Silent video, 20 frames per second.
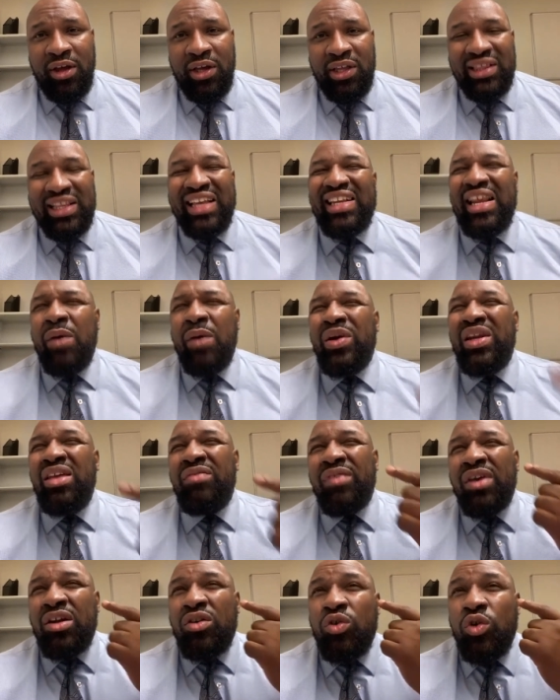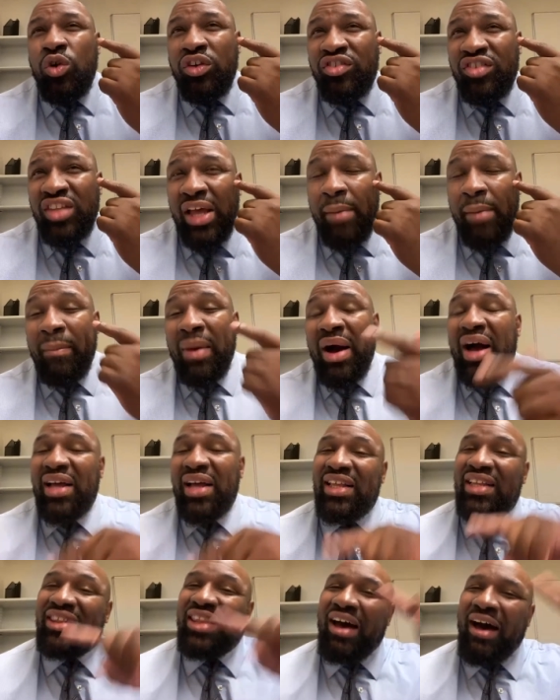That wouldn't even cross their
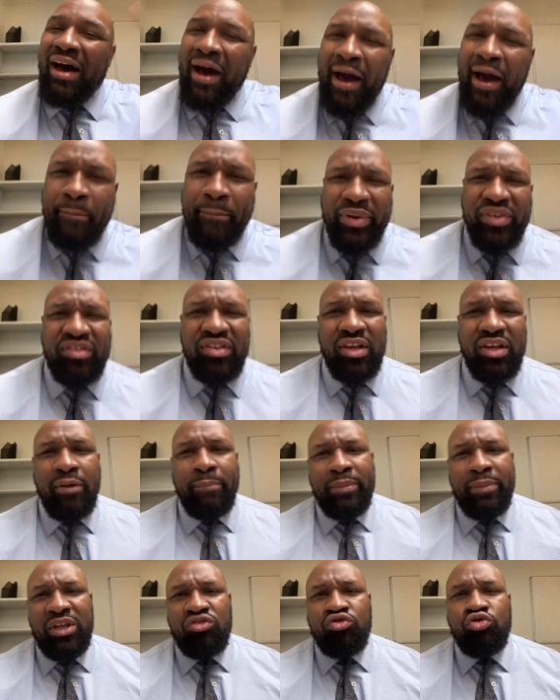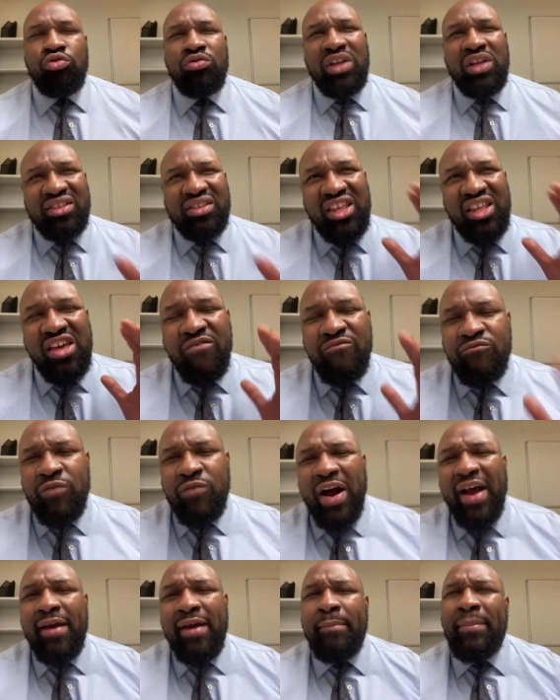mind that the opposite could be true, that the
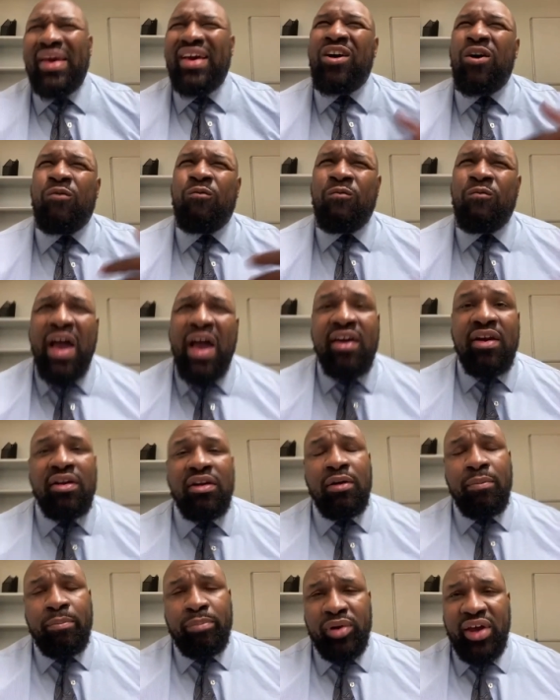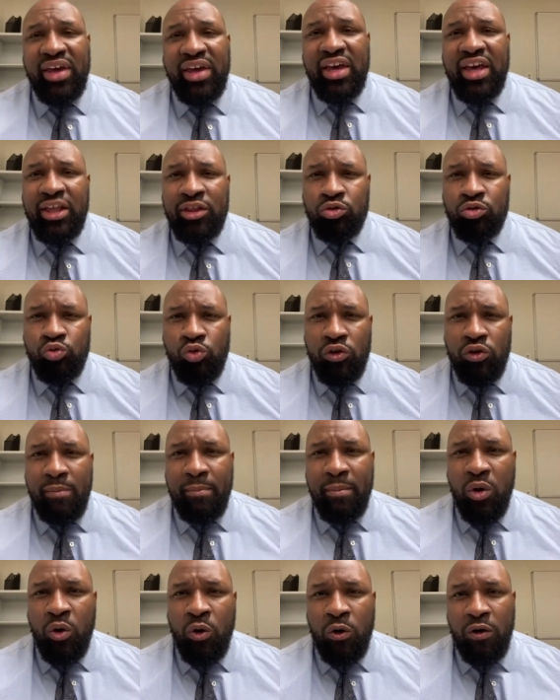environment could rattle a player and throw
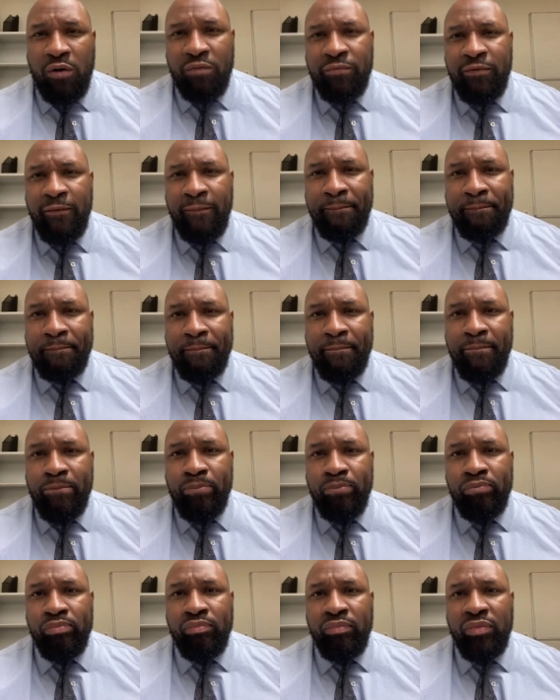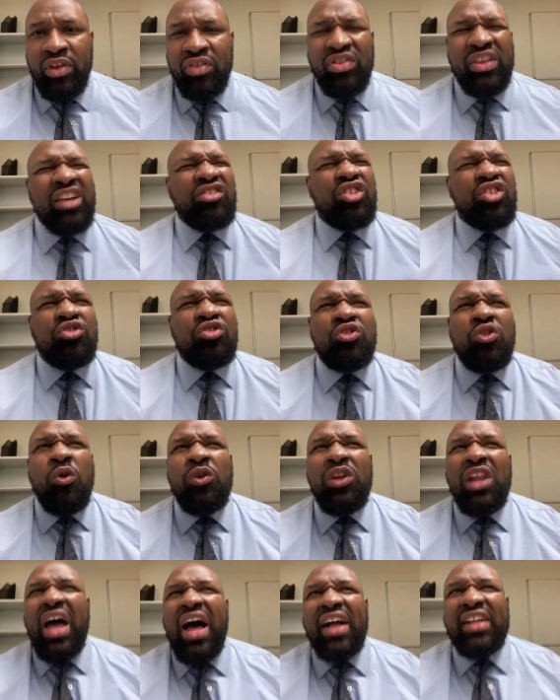them off. They're just so
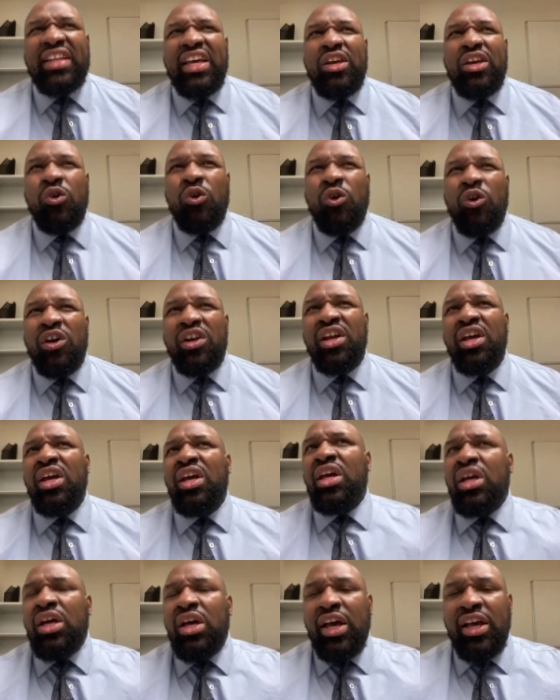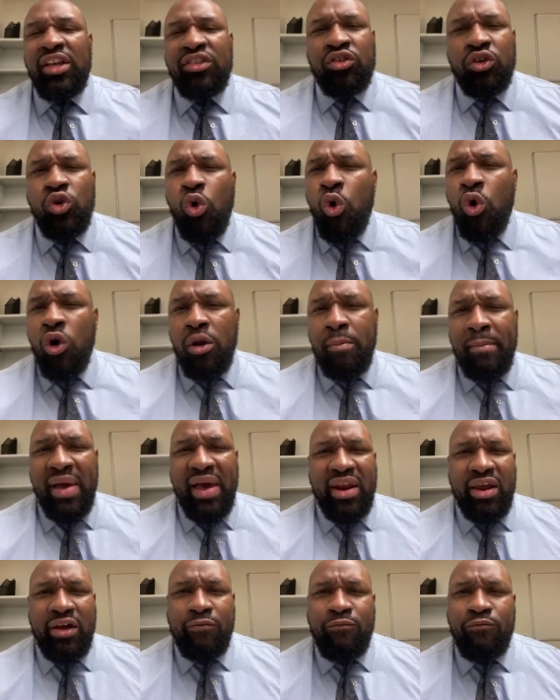locked in on, it's an
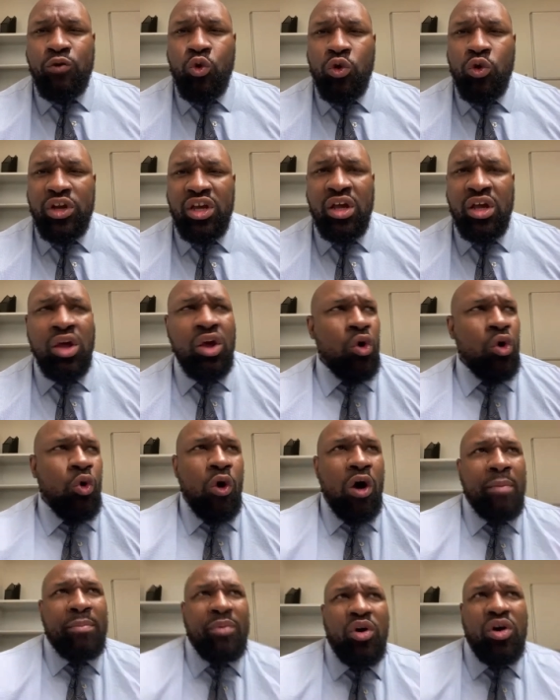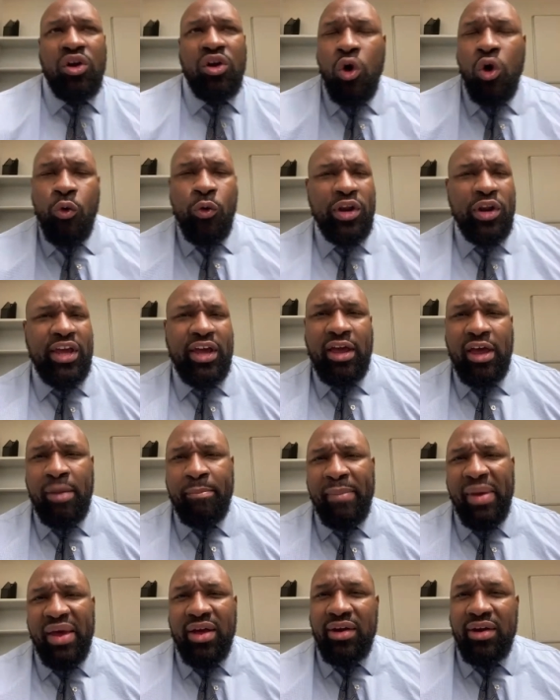automatic 40, or I'm gonna go in there and
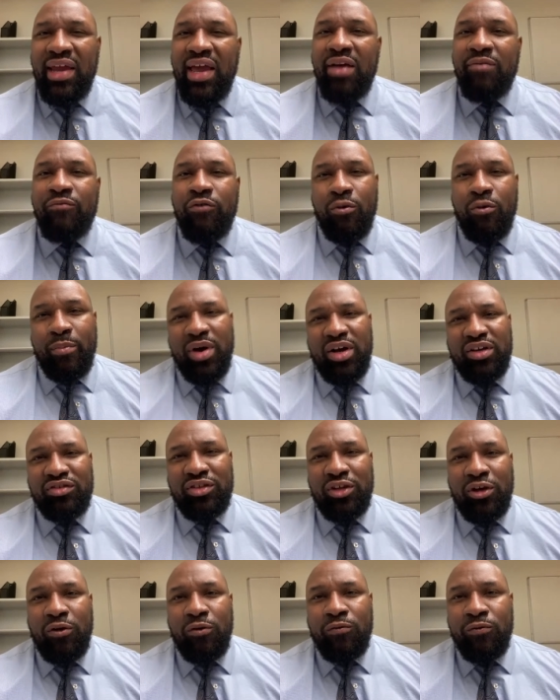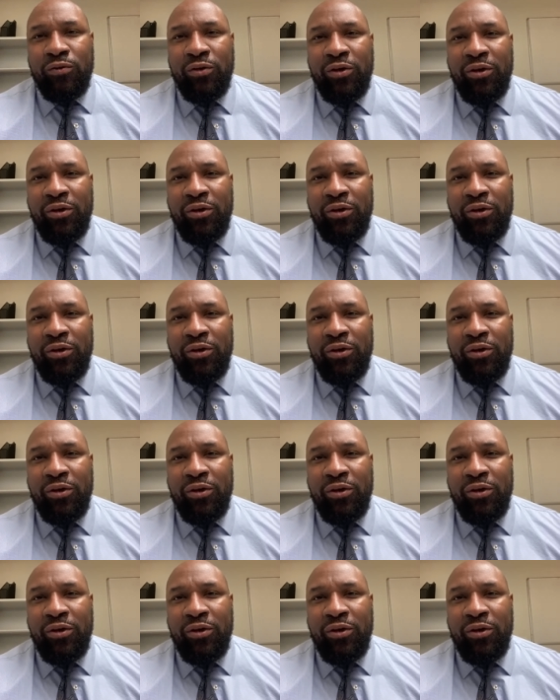make a name for myself.